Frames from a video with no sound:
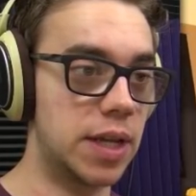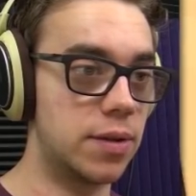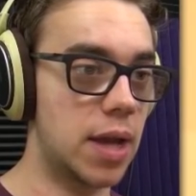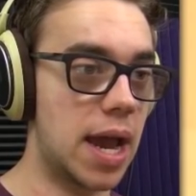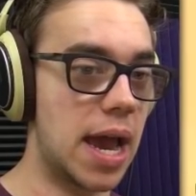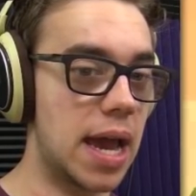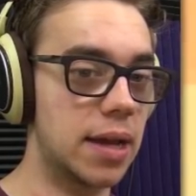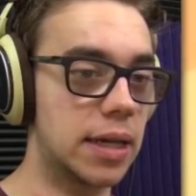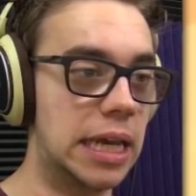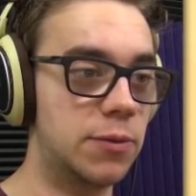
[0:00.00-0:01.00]
it
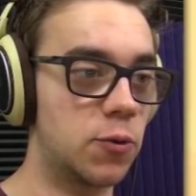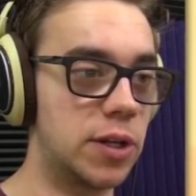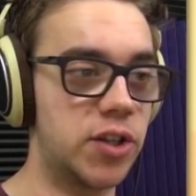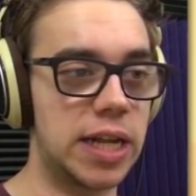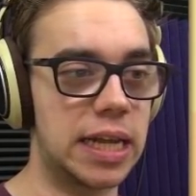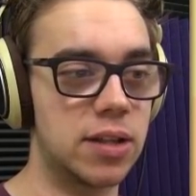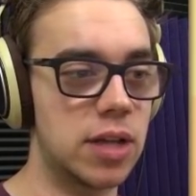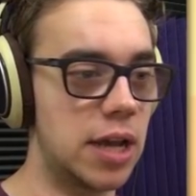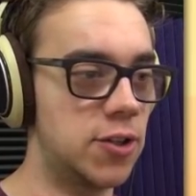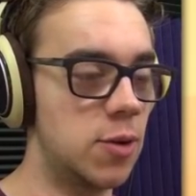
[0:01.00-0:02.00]
keeps resetting.
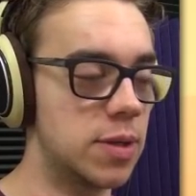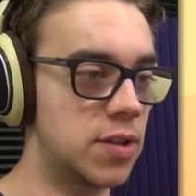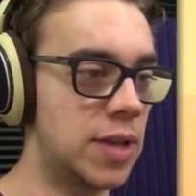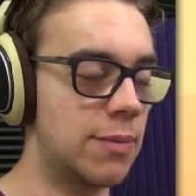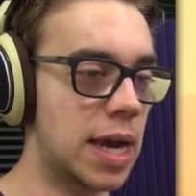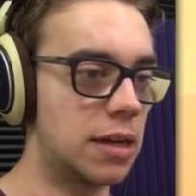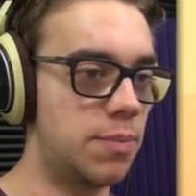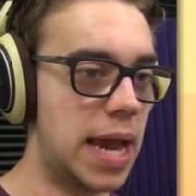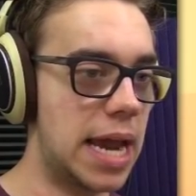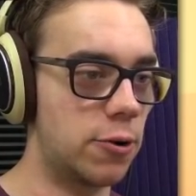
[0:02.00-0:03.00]
I assume it's the same kind
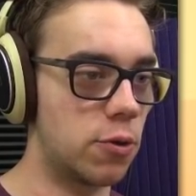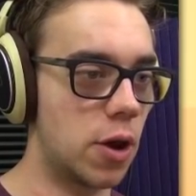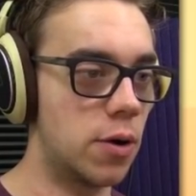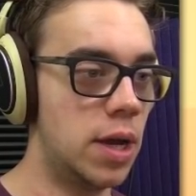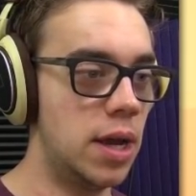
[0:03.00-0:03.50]
of pattern, though.